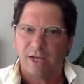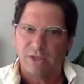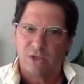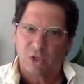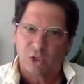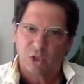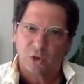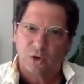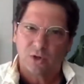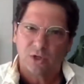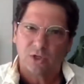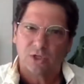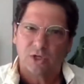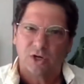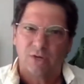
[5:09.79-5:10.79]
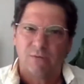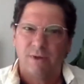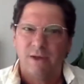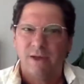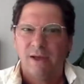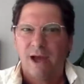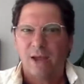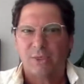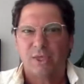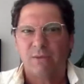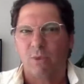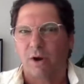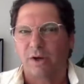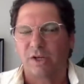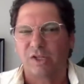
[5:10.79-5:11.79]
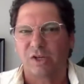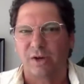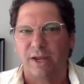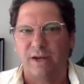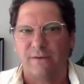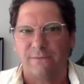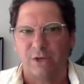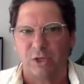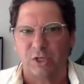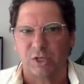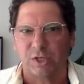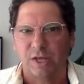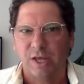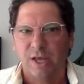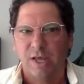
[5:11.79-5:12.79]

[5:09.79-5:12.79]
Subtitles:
In the shorter term, I think markets are inefficient.